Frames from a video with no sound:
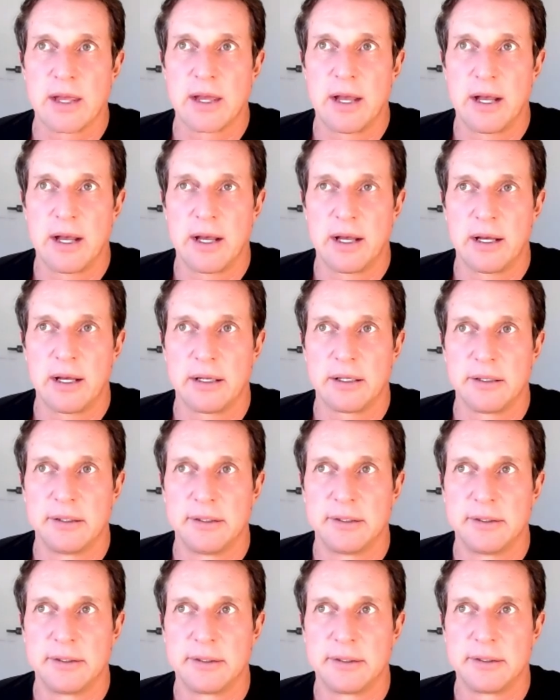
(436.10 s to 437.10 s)
uh,
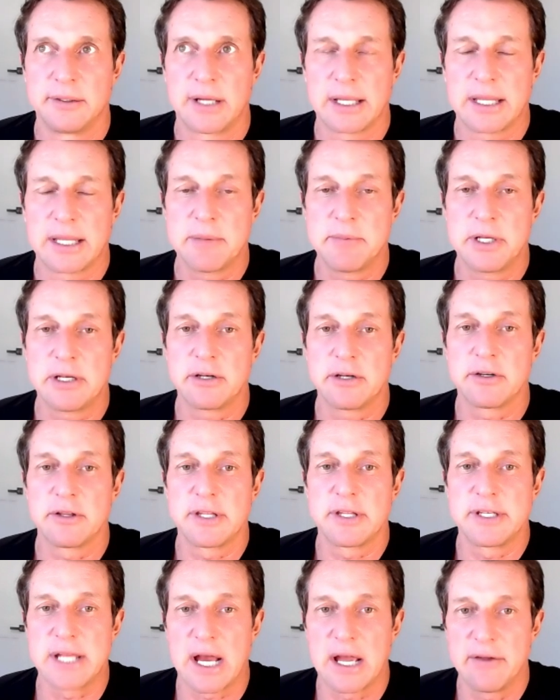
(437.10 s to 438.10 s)
I came in under the
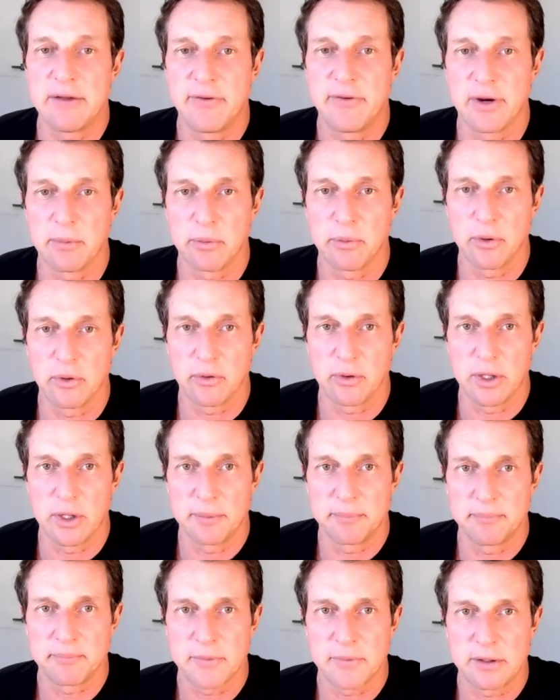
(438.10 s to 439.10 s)
dive fair
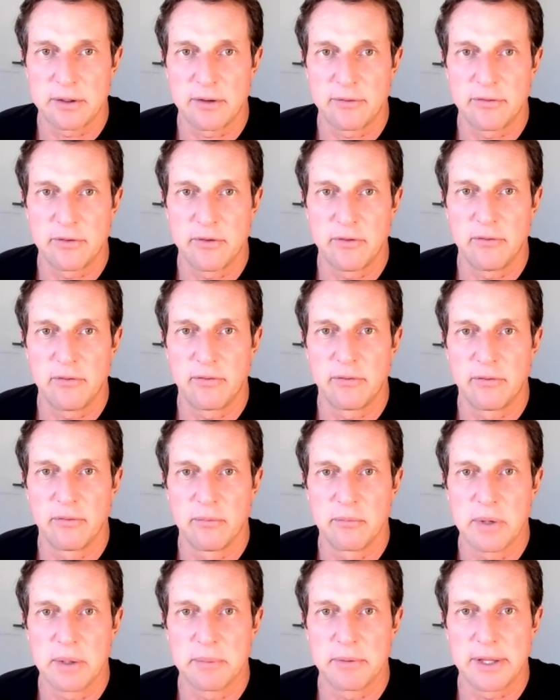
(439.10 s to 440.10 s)
program. I don't know if you
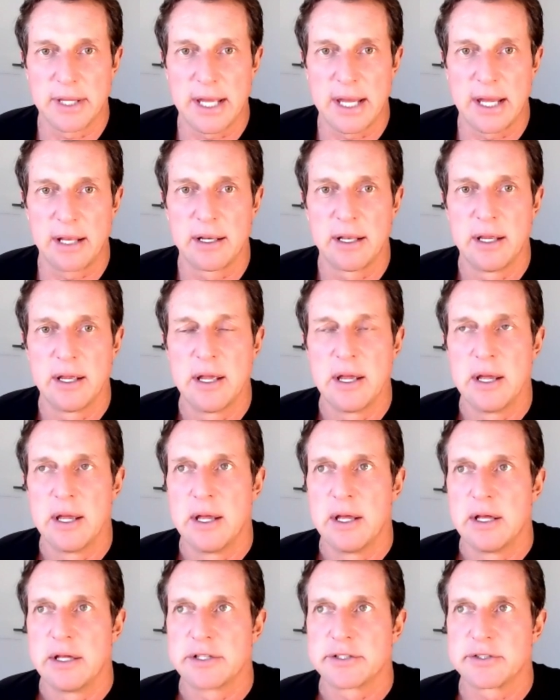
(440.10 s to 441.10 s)
remember yeah. that.
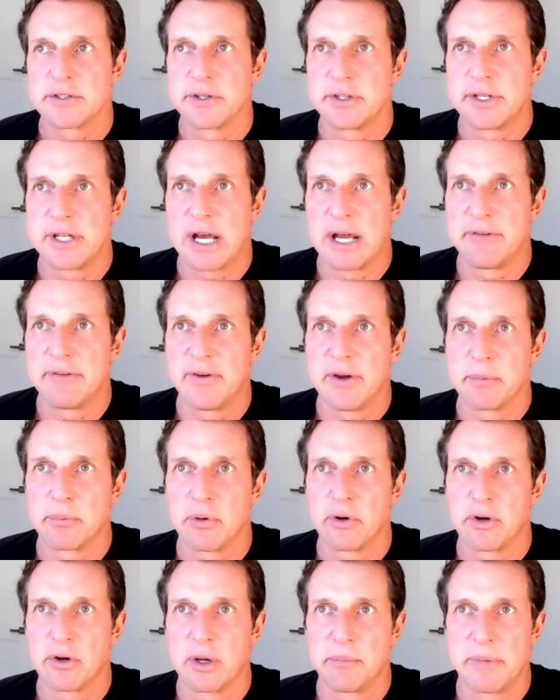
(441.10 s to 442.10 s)
So the dive fair
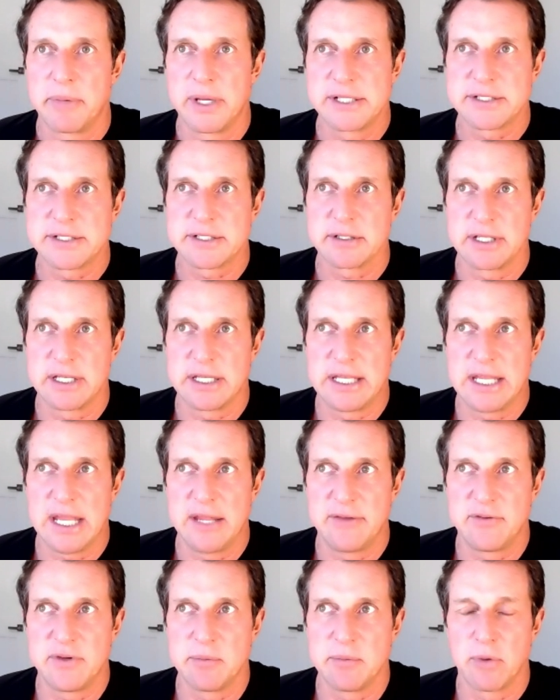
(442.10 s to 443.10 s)
program basically
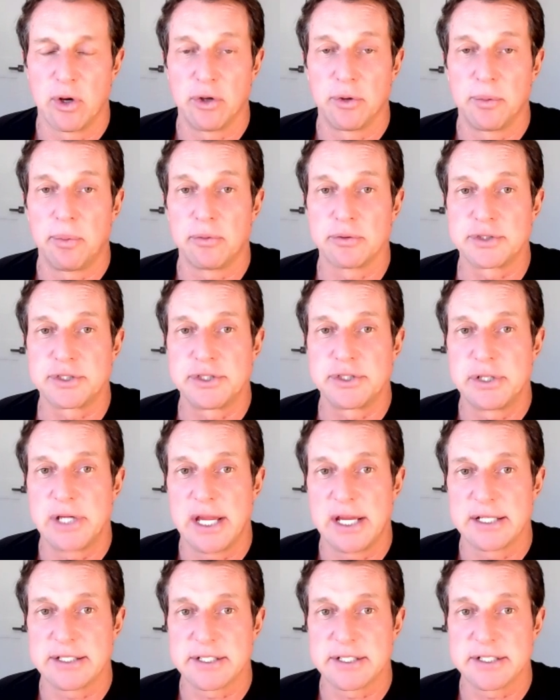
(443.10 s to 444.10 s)
gave you multiple
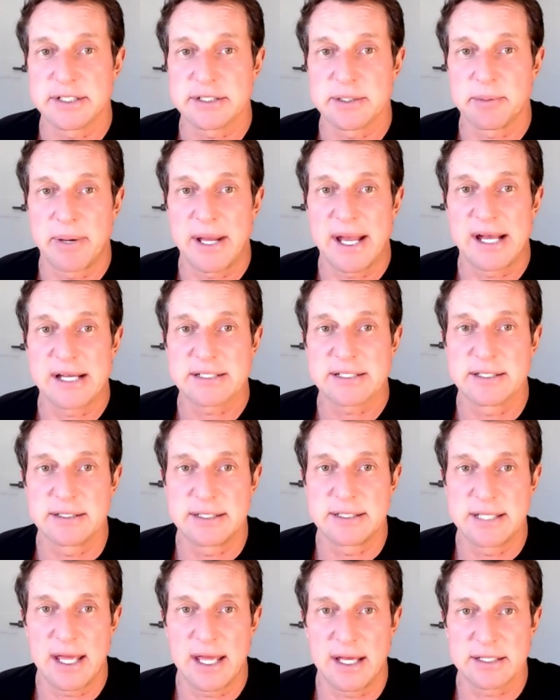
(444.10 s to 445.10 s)
chances to pass the
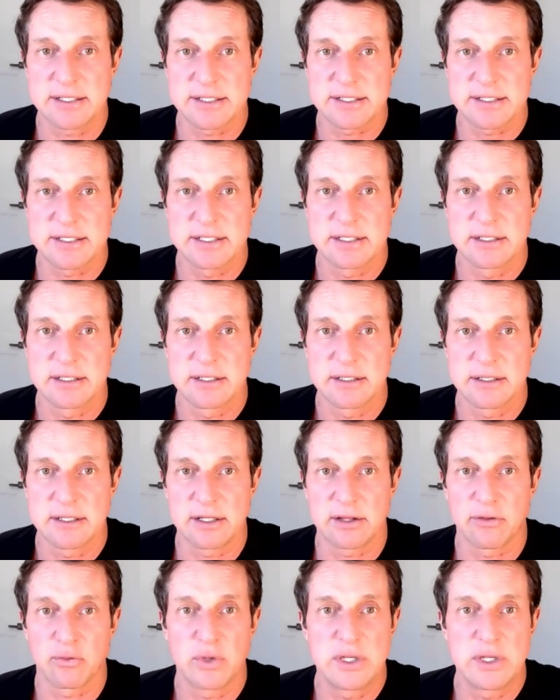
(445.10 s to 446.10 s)
test,
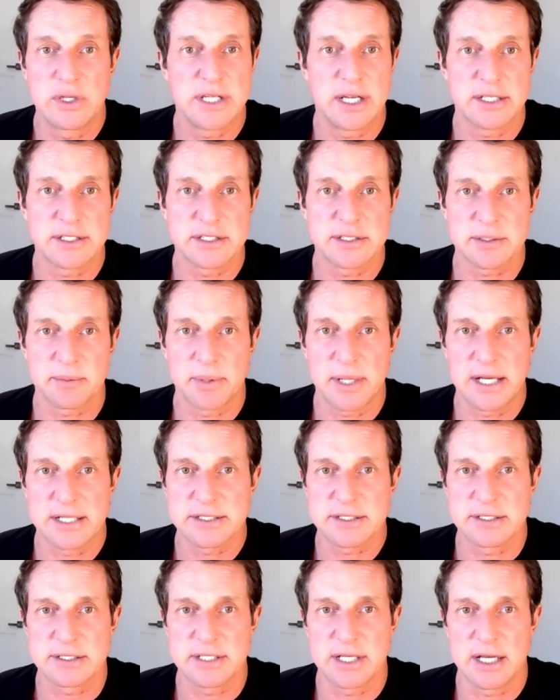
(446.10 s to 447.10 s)
like three chances to pass
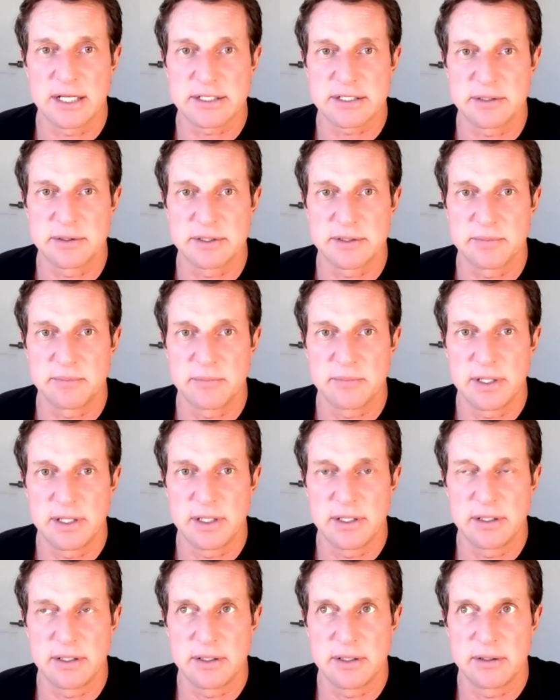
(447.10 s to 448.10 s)
the test in,
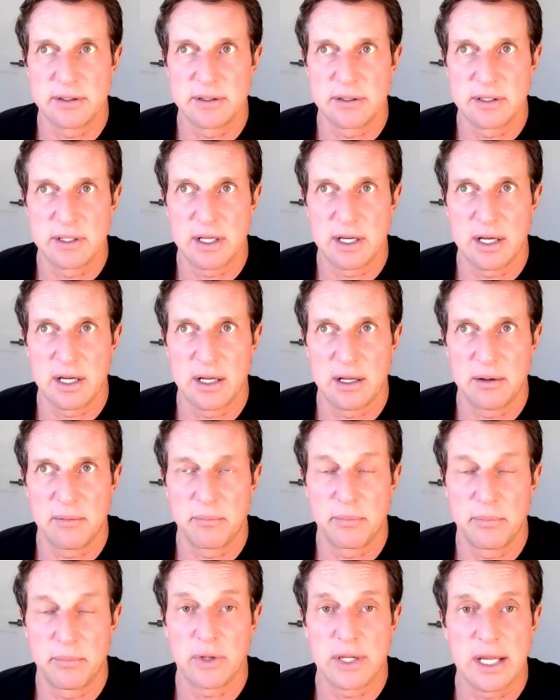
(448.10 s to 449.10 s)
in uh,
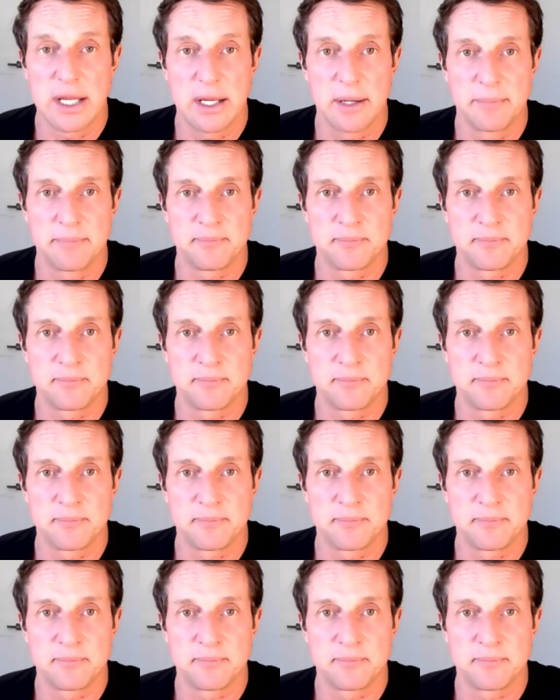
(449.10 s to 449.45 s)
boot camp